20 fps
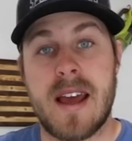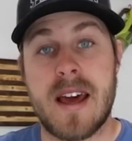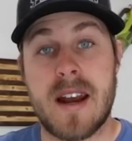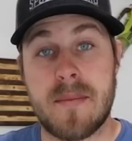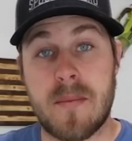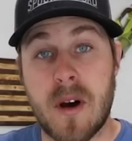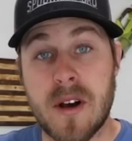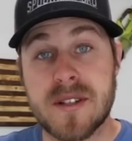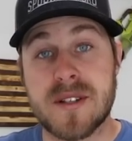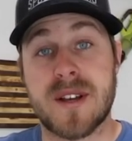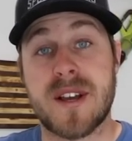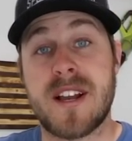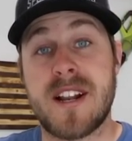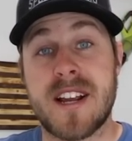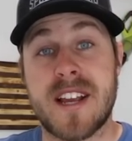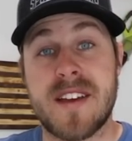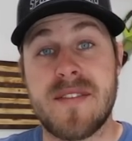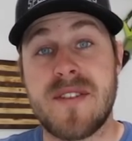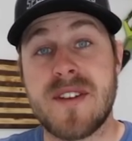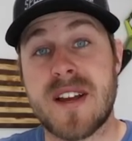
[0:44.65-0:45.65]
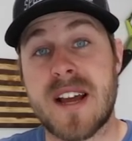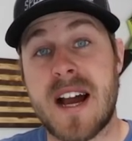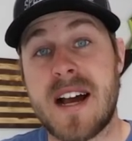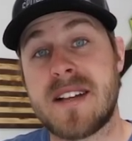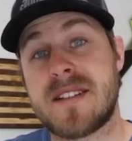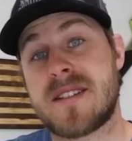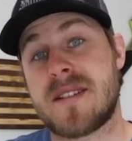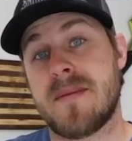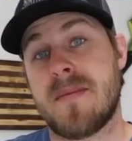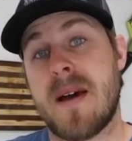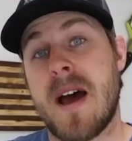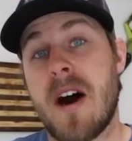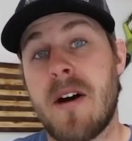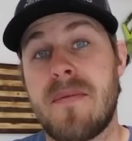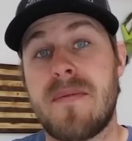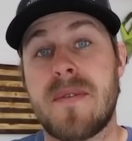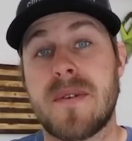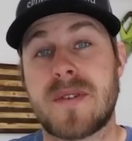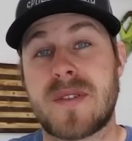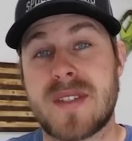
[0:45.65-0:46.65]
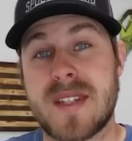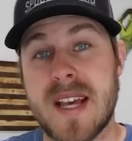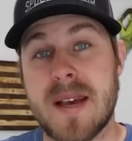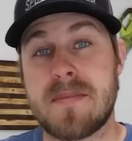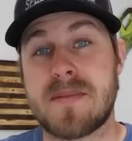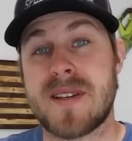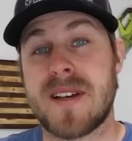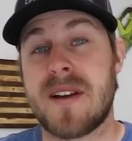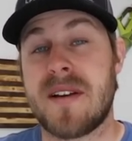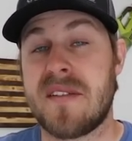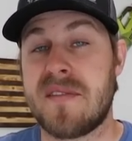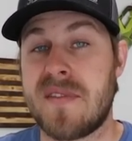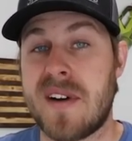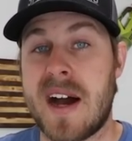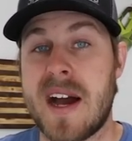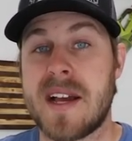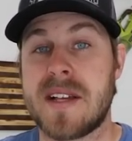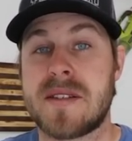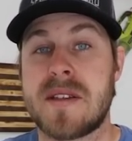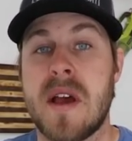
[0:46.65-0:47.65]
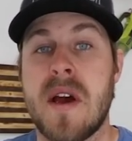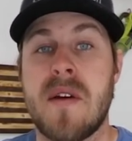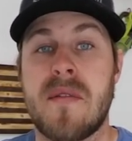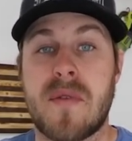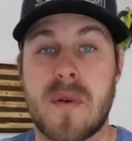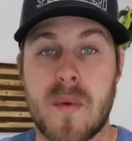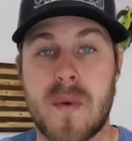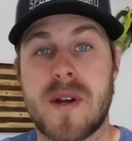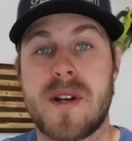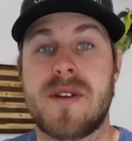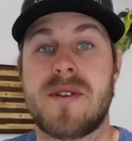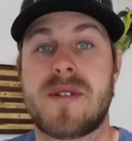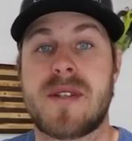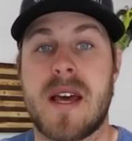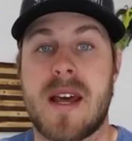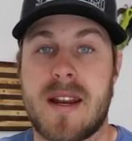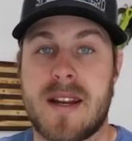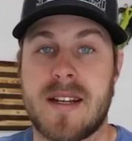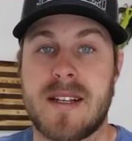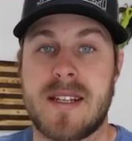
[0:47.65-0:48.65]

And I'm also going to give you guys some helpful tips and advice for when you're setting